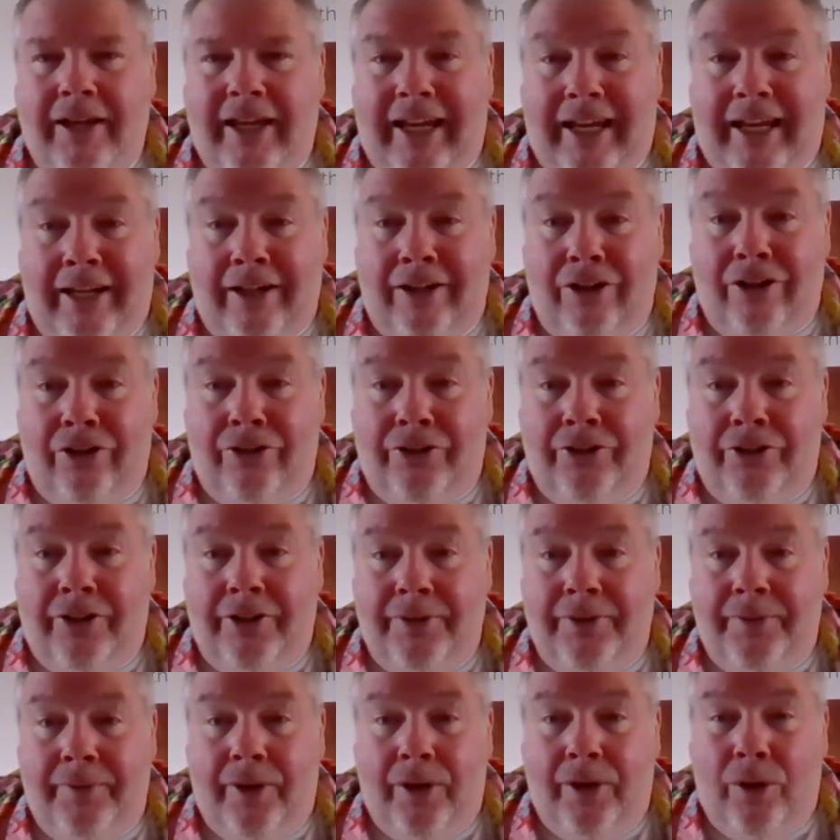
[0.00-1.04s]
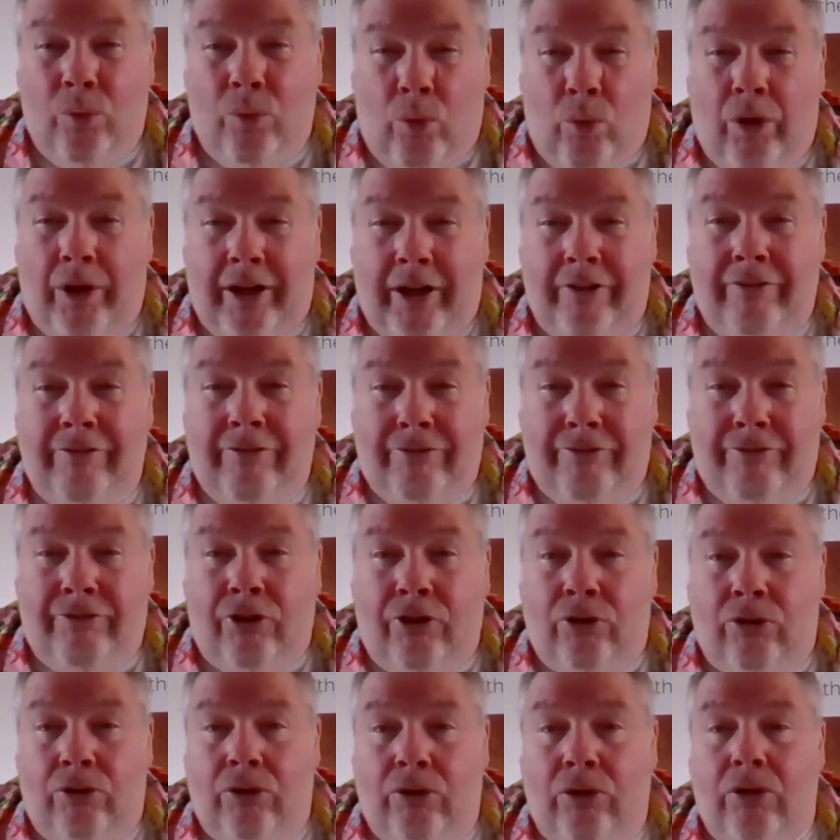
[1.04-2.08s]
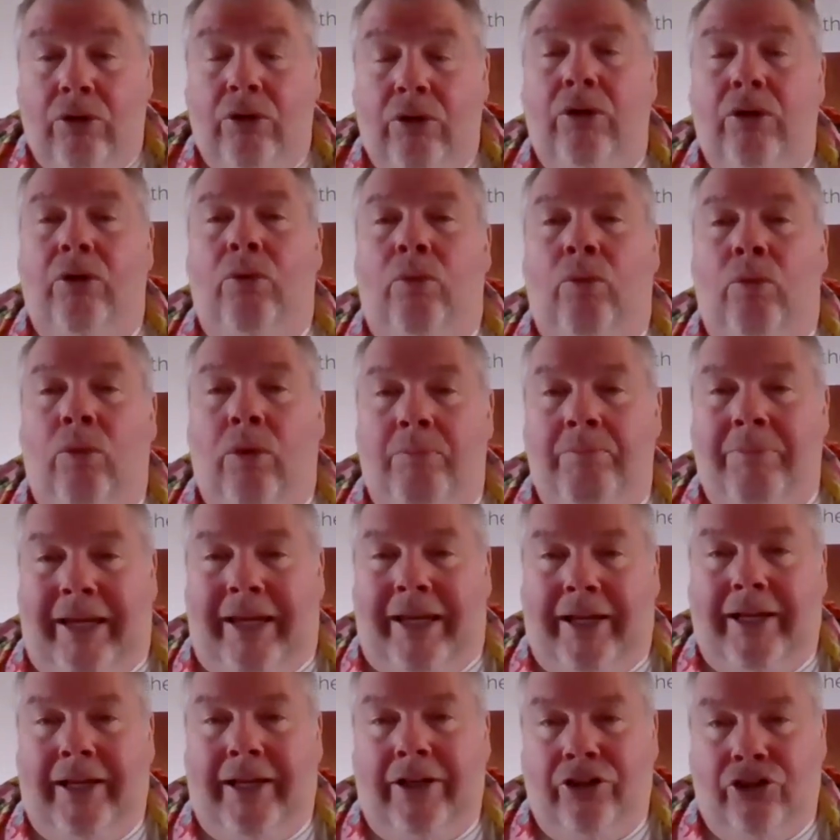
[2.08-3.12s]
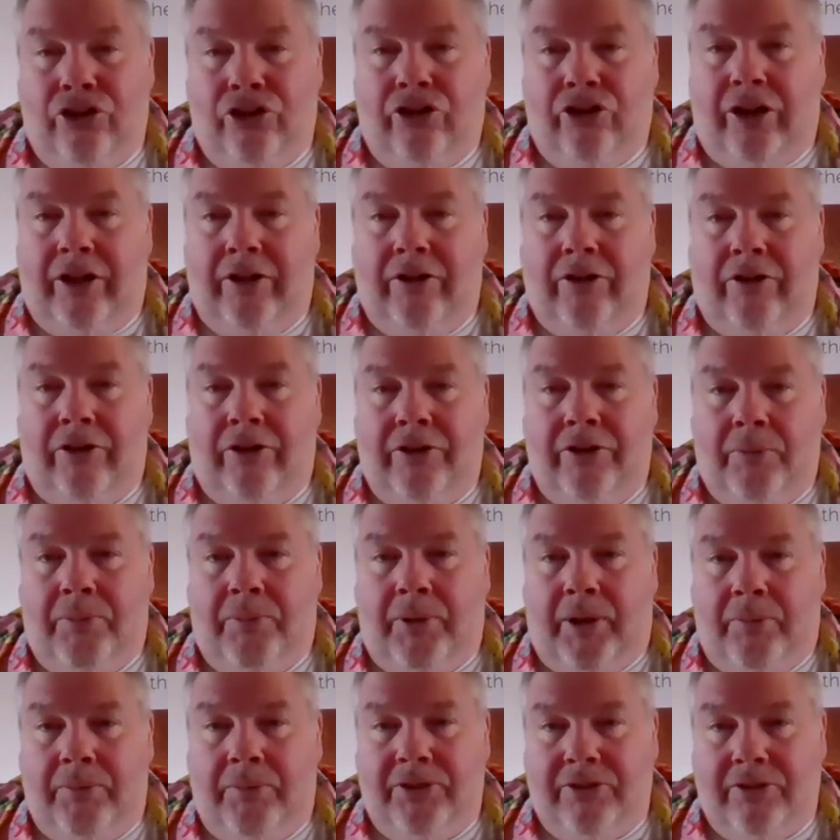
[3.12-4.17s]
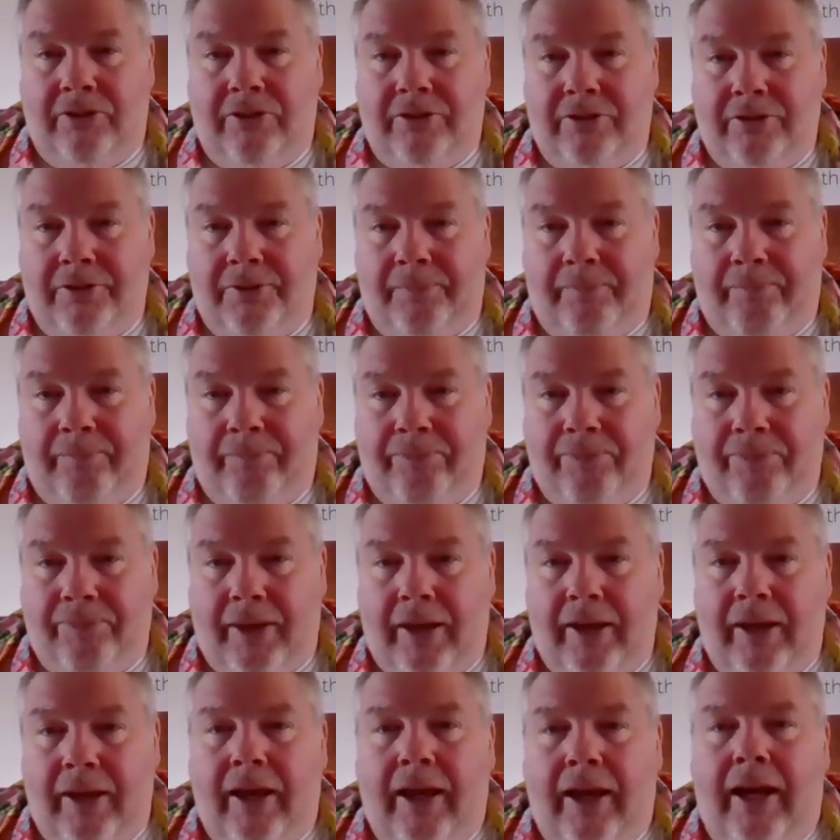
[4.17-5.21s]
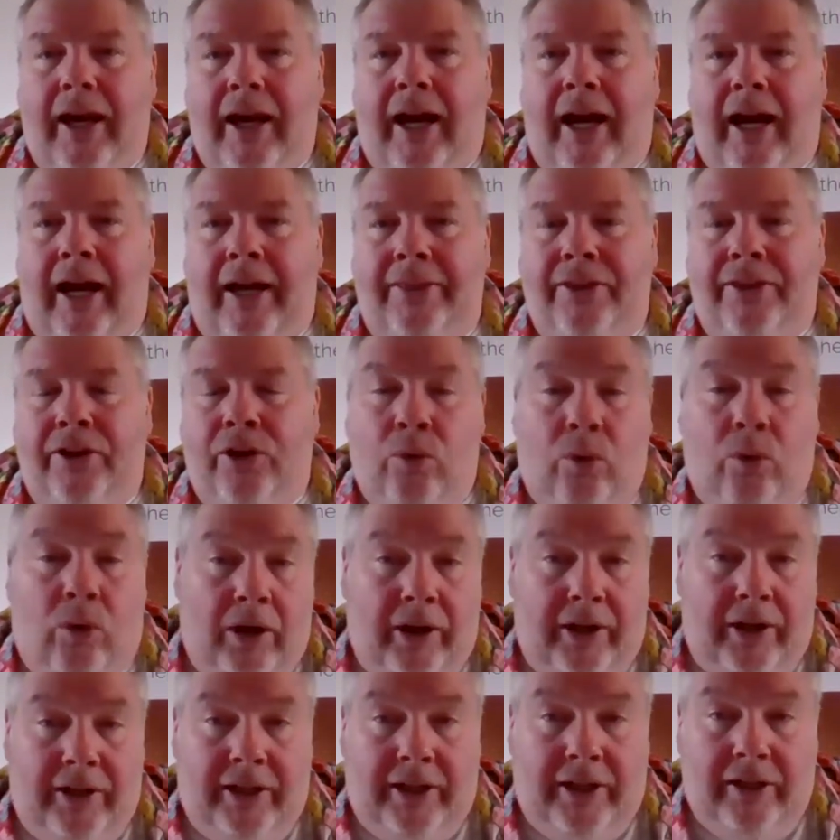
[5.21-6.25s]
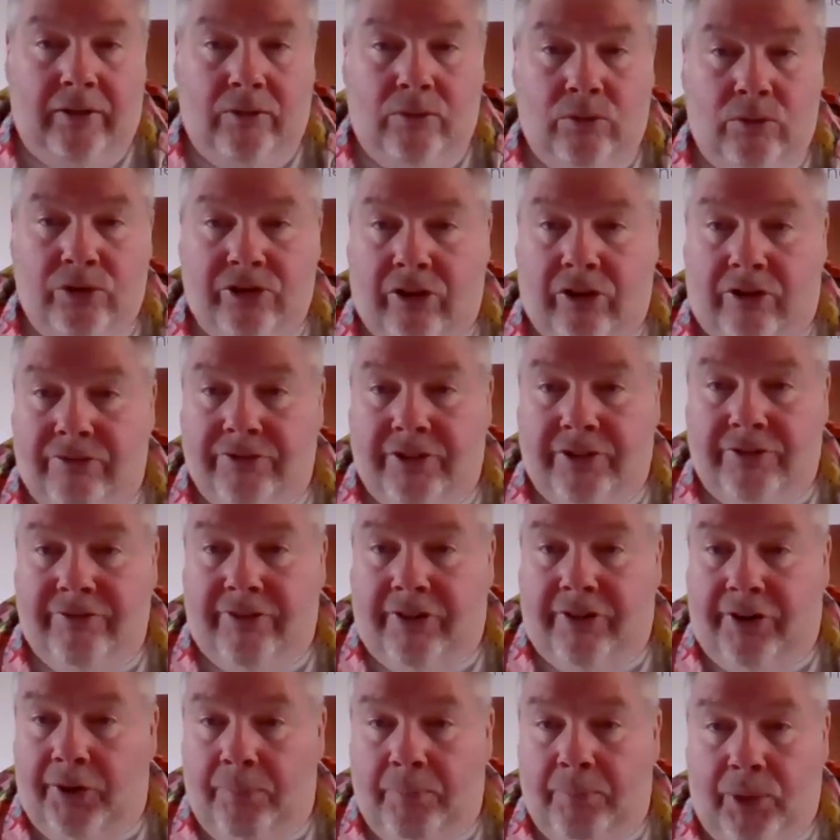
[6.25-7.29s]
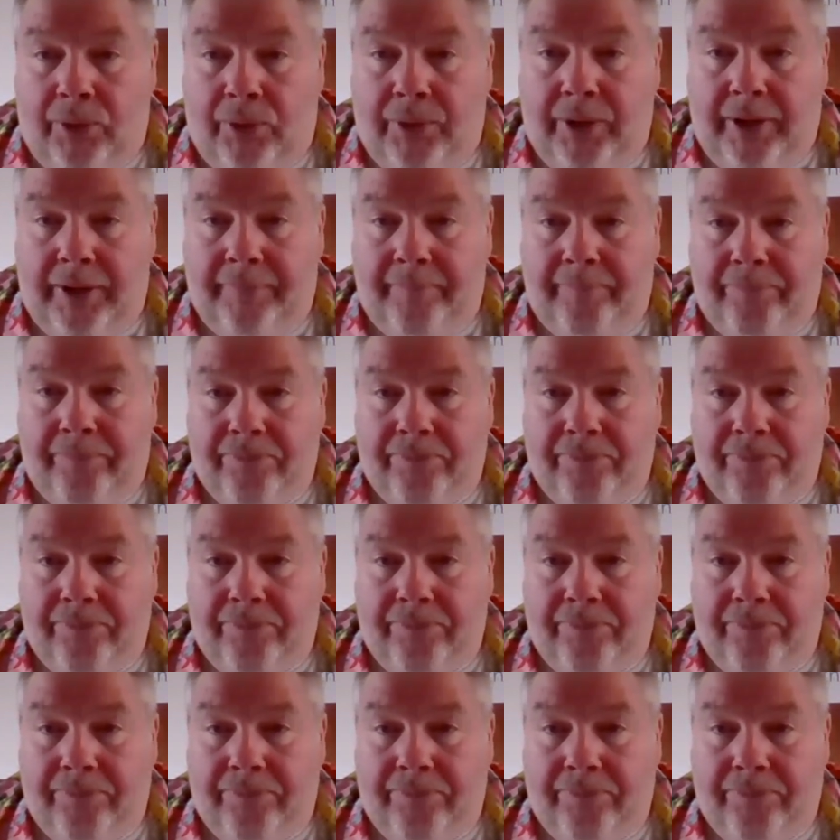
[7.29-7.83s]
In London, 1 in 4 were making gin on the premises. And the quality was often very poor.